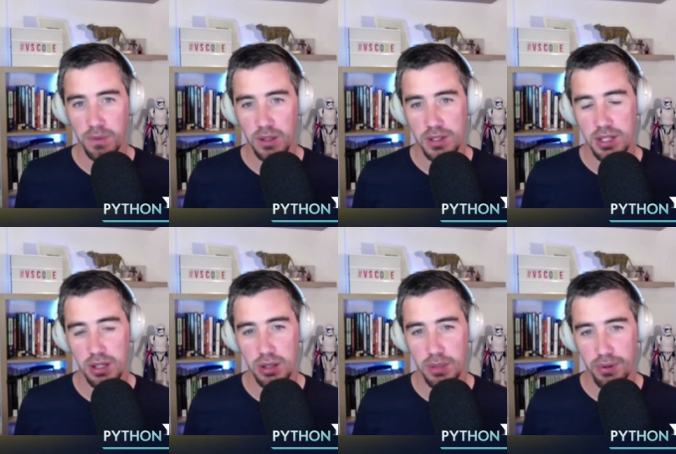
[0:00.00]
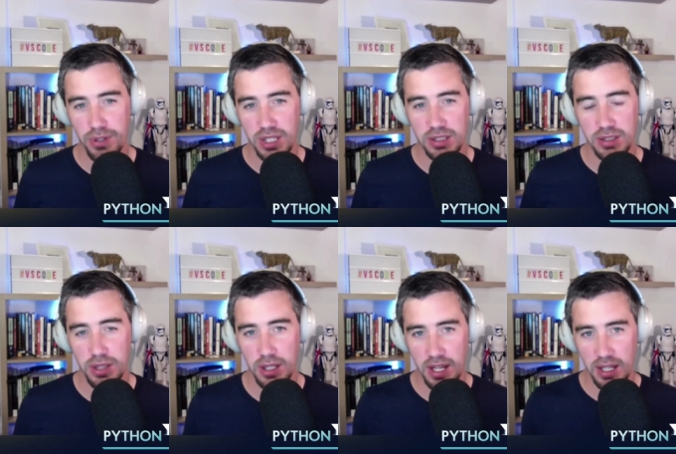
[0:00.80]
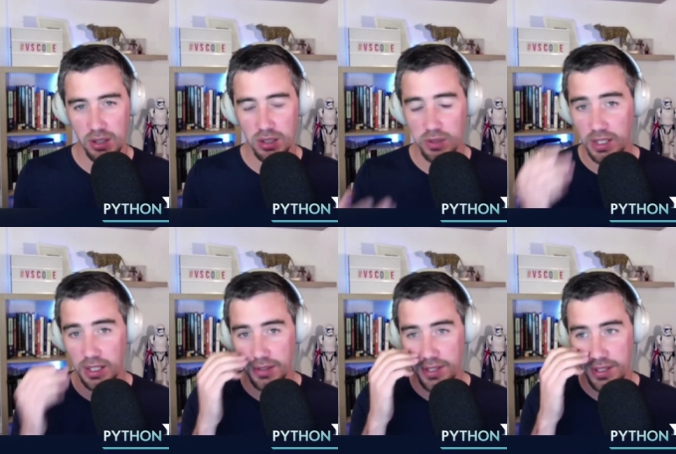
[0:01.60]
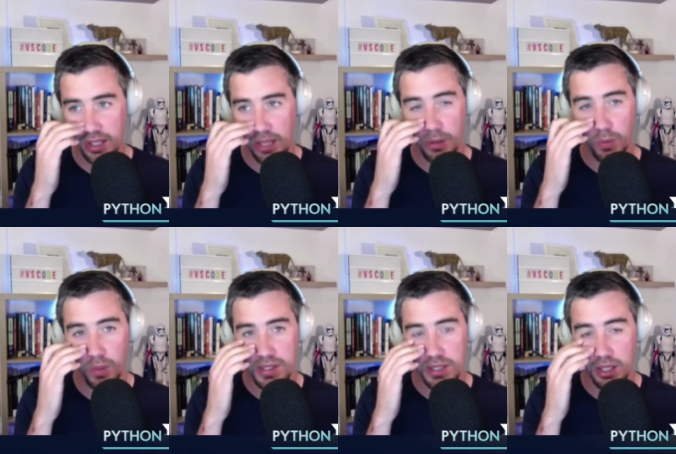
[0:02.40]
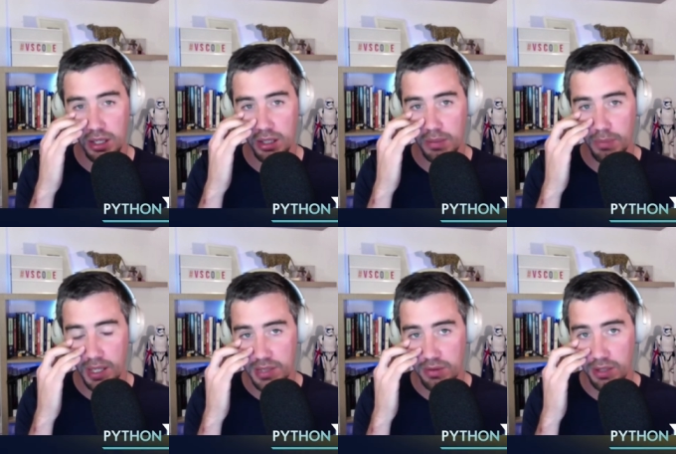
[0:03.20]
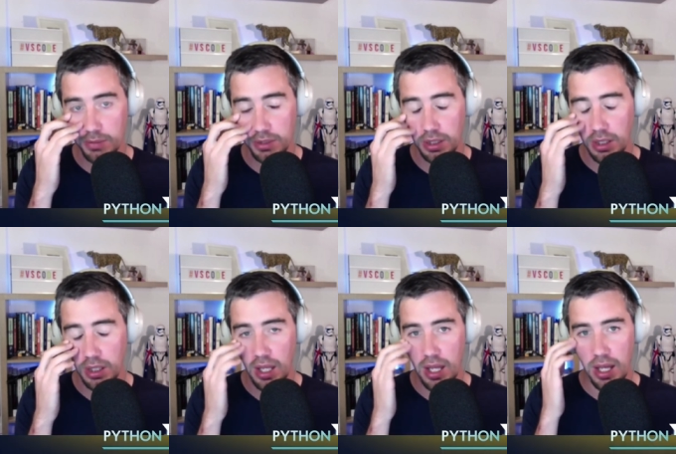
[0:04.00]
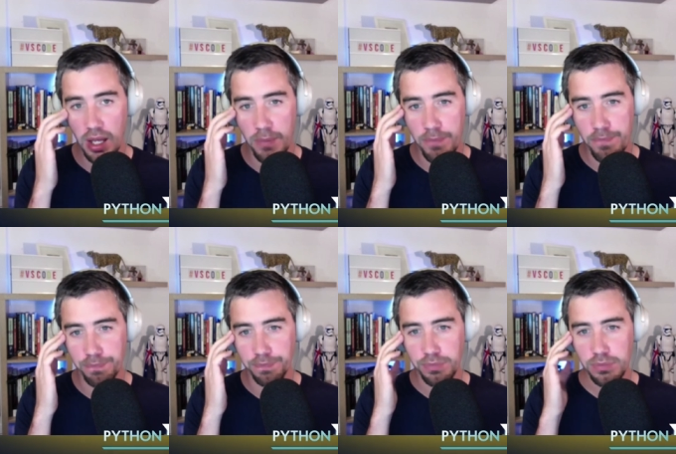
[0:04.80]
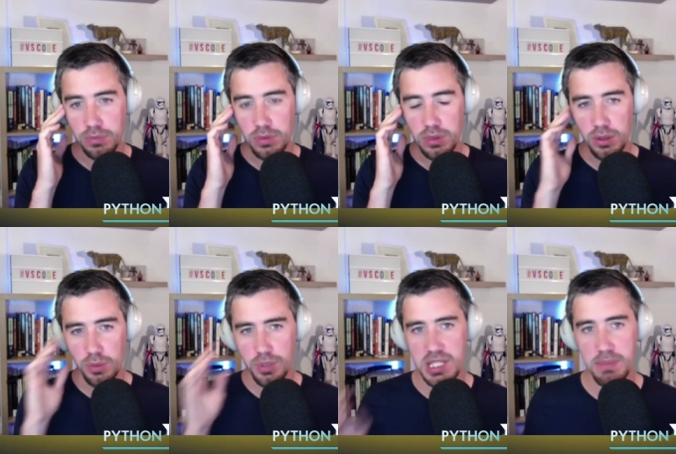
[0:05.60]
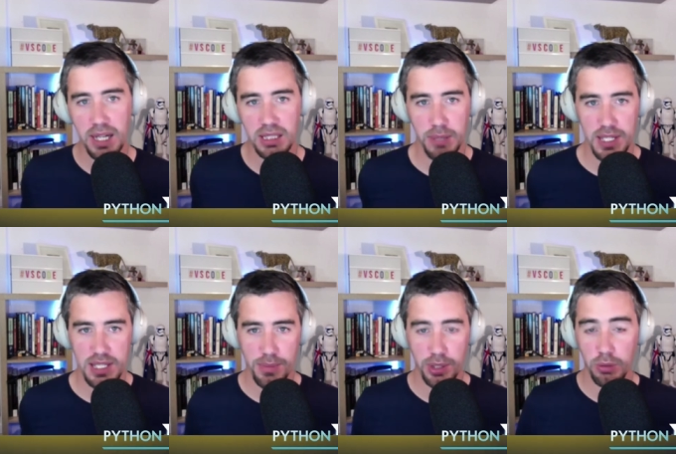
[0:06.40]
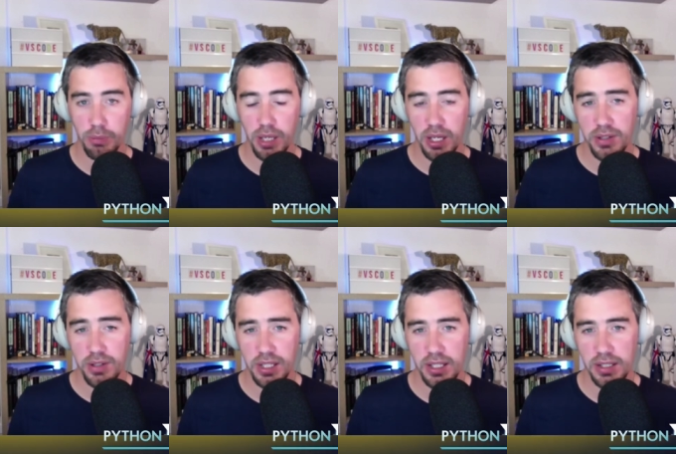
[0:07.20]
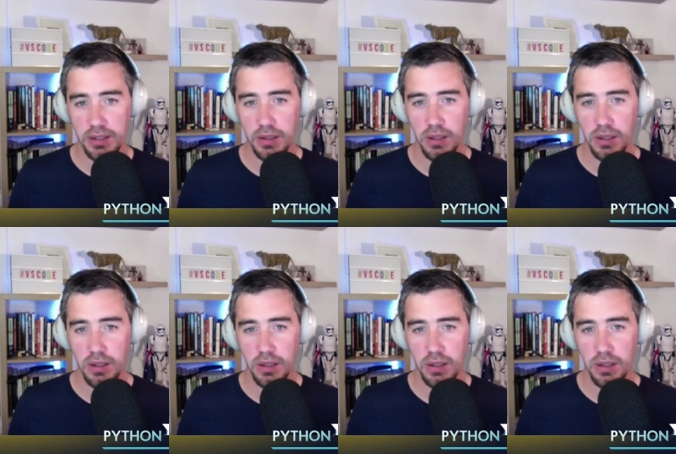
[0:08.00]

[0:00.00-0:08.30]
So the project that Anaconda announced a couple of weeks ago, PyScript, um, which is backed by something called Pyodide,